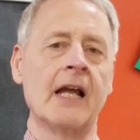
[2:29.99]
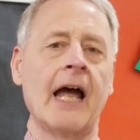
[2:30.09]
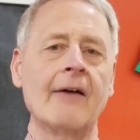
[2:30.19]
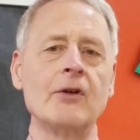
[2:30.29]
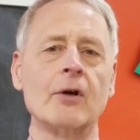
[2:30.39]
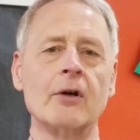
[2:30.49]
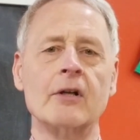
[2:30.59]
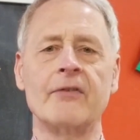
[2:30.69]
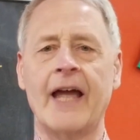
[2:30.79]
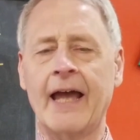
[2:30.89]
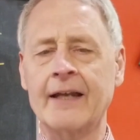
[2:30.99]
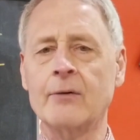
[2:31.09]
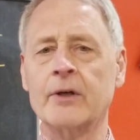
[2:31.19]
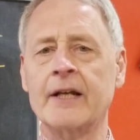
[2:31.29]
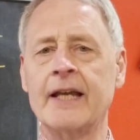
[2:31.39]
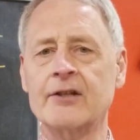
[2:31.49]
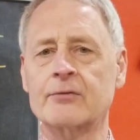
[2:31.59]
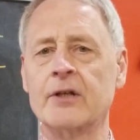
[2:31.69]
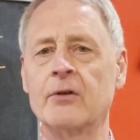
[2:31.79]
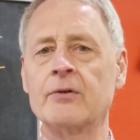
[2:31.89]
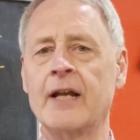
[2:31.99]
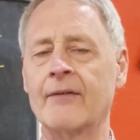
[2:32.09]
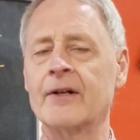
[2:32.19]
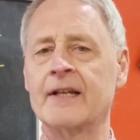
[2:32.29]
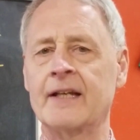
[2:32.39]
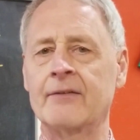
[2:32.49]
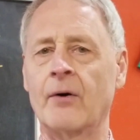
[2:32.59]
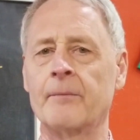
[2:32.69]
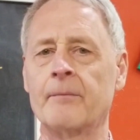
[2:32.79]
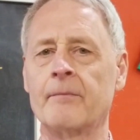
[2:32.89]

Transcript: "Have you heard of anyone in history who never did evil?"